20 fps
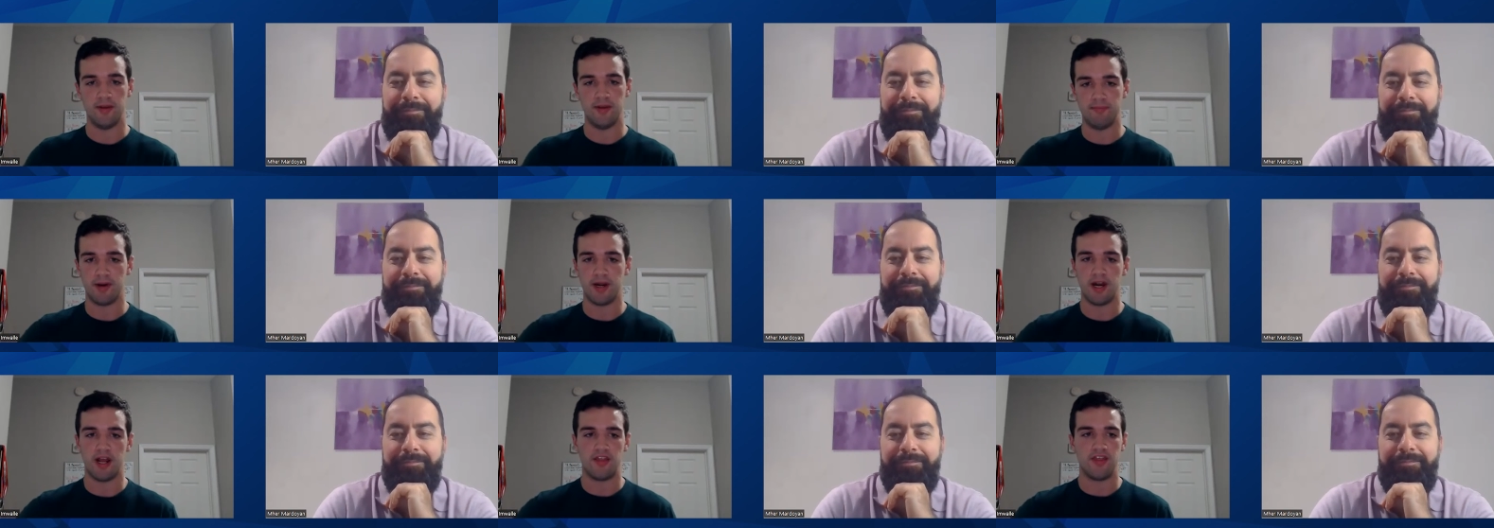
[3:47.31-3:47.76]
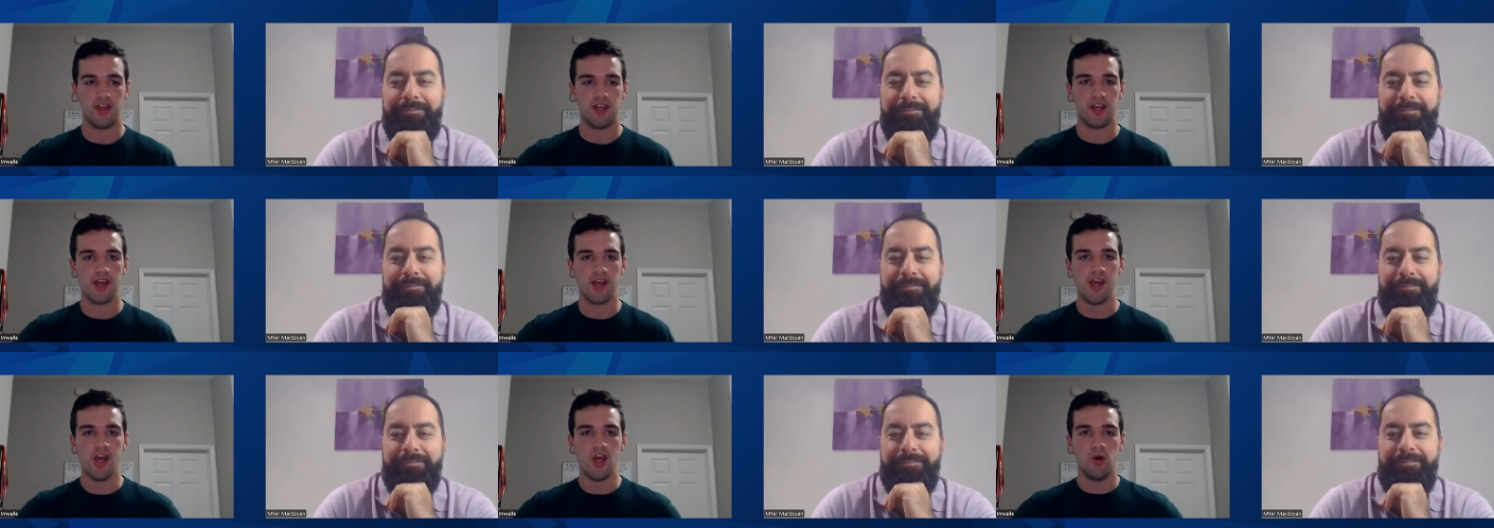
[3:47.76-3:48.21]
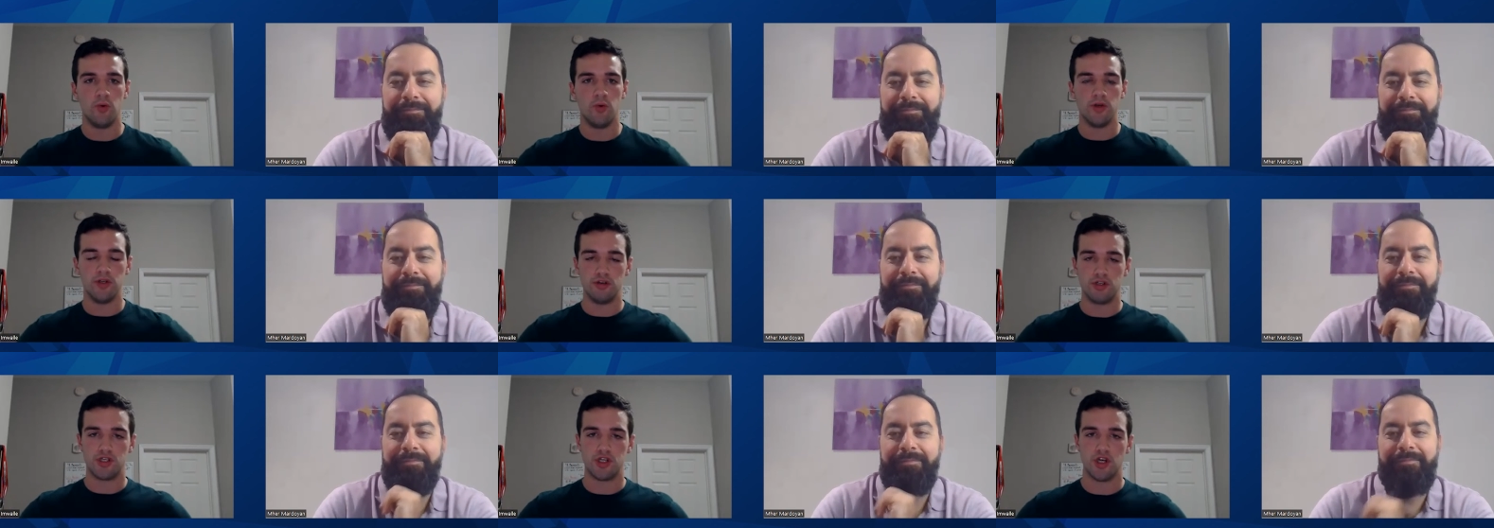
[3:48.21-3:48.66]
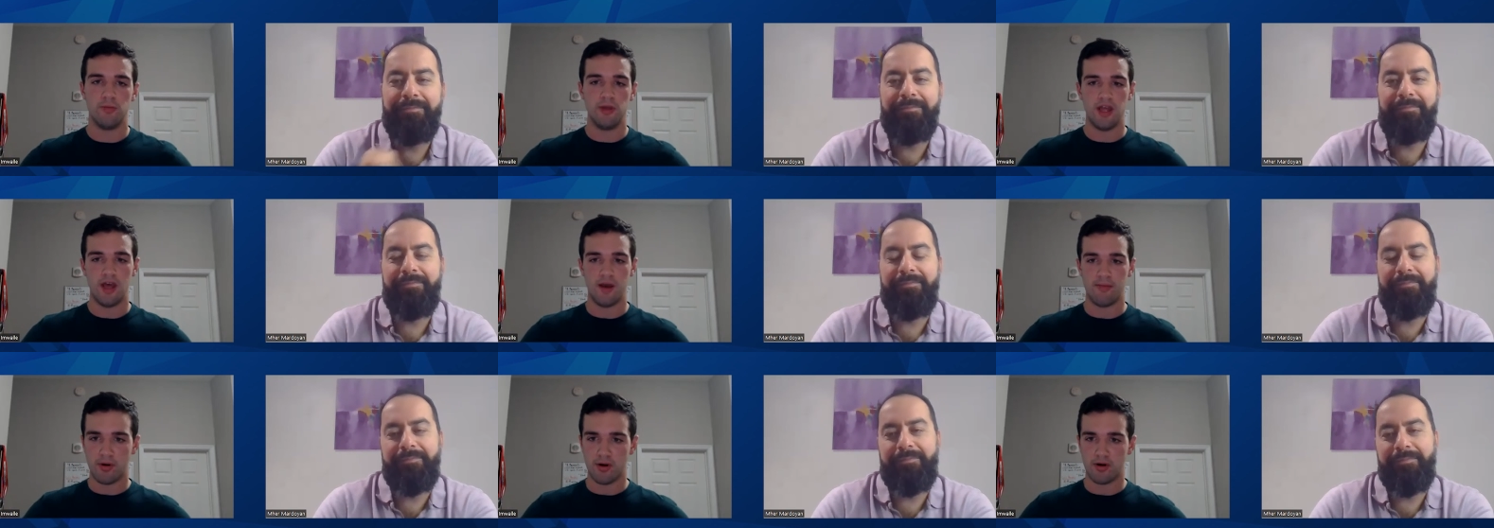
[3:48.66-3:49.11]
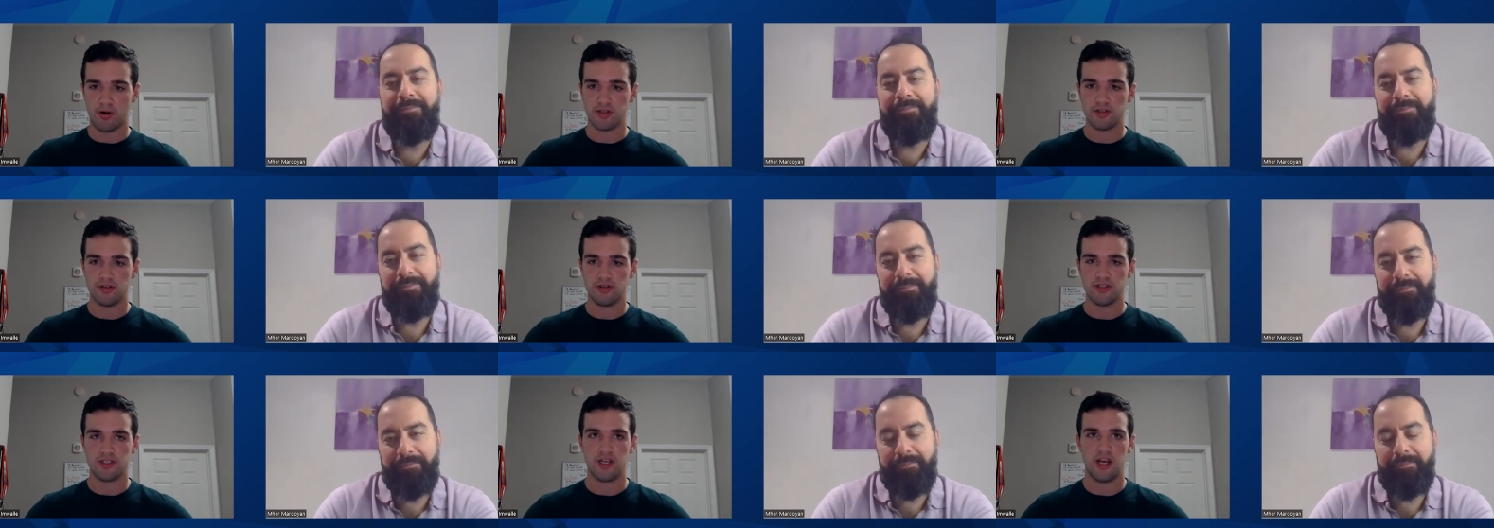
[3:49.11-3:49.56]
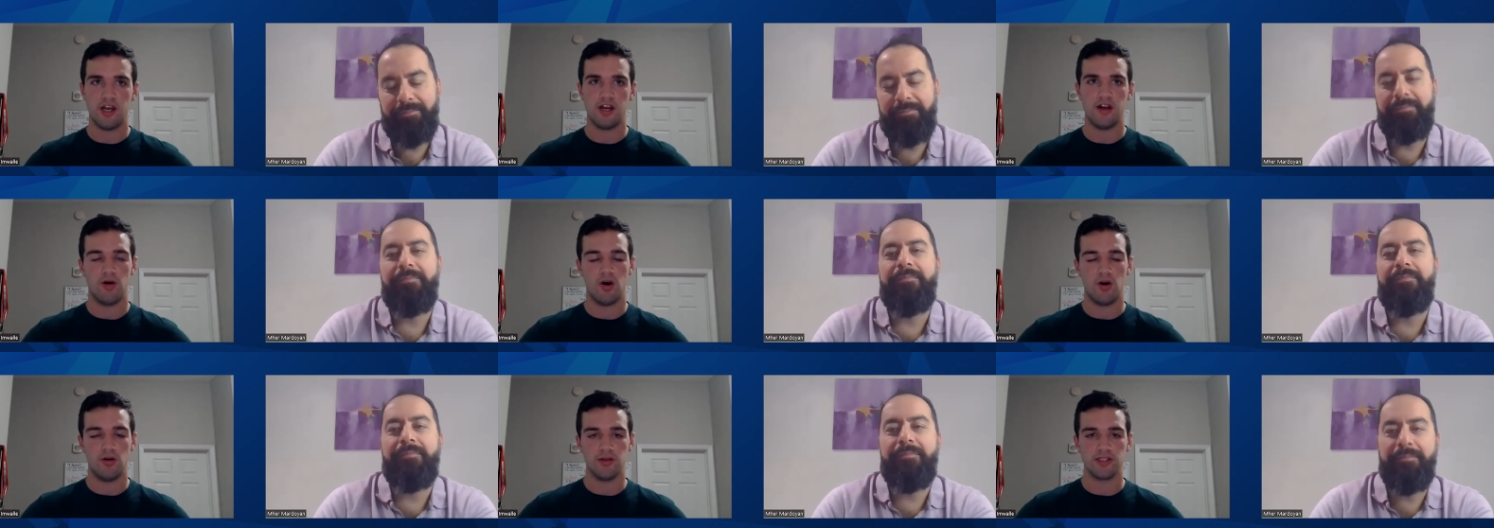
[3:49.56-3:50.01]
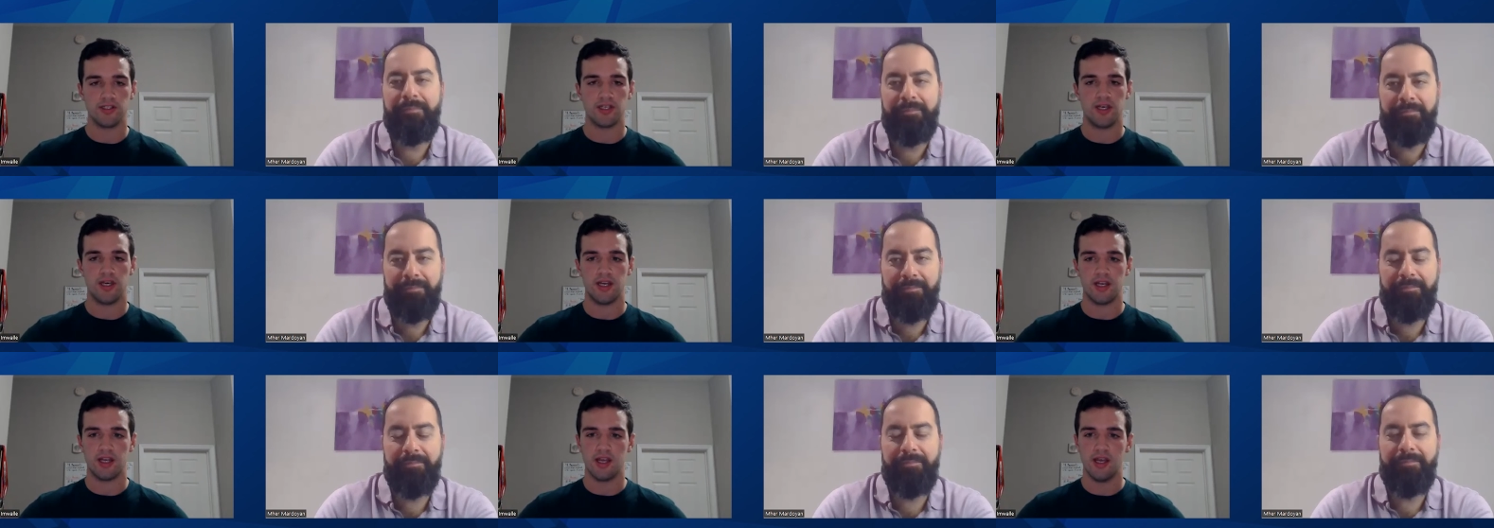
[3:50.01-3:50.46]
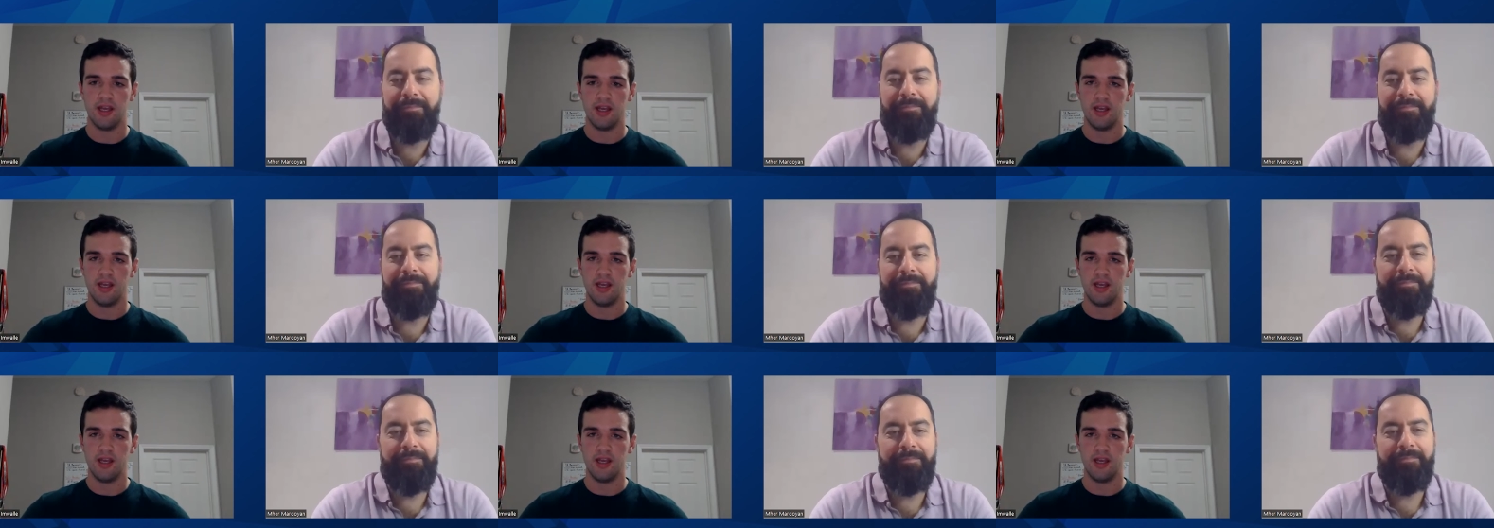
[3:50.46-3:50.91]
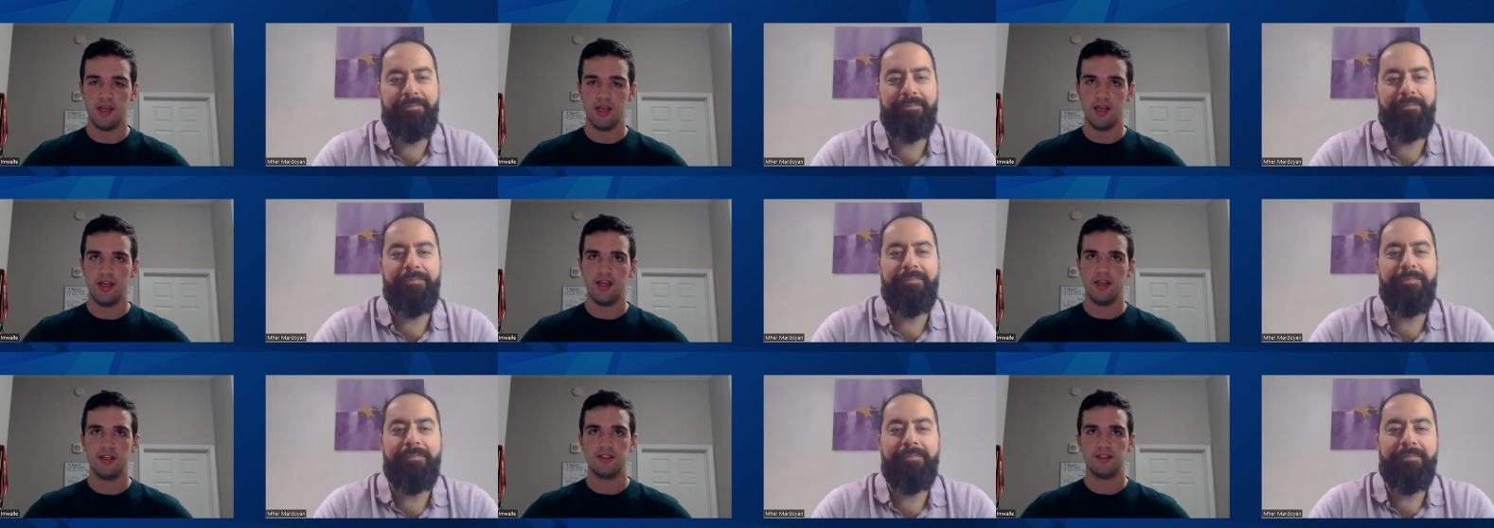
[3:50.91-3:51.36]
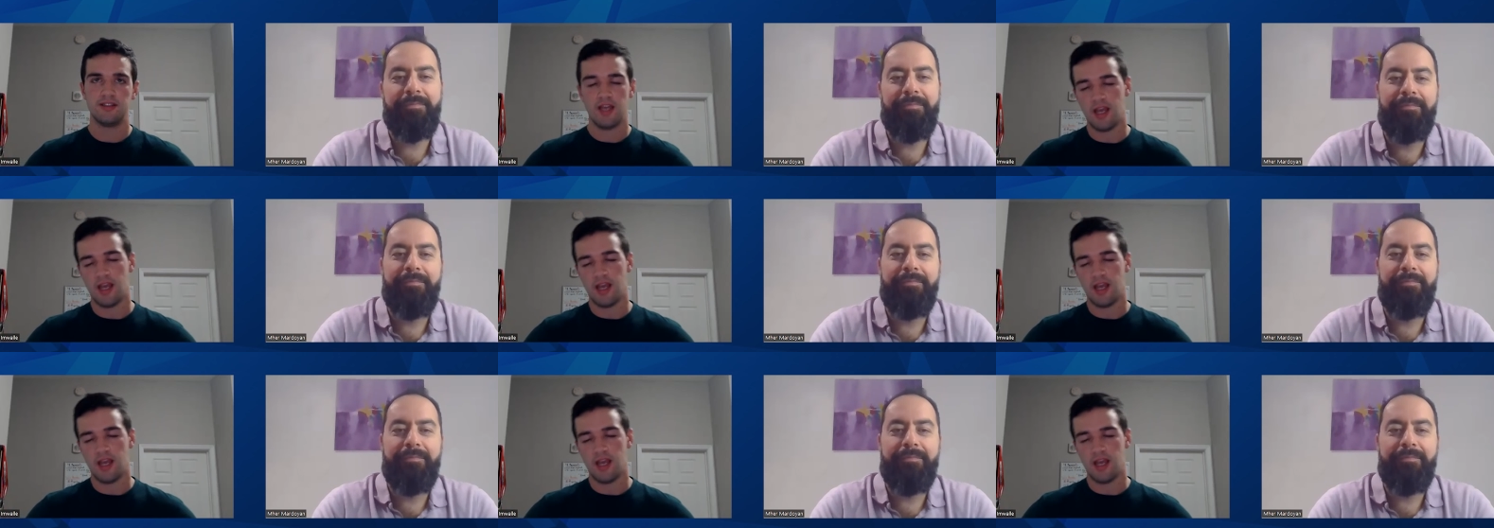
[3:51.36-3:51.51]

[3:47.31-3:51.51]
Speaker 1: But I think when you show me that personal side, I'm always like, dang,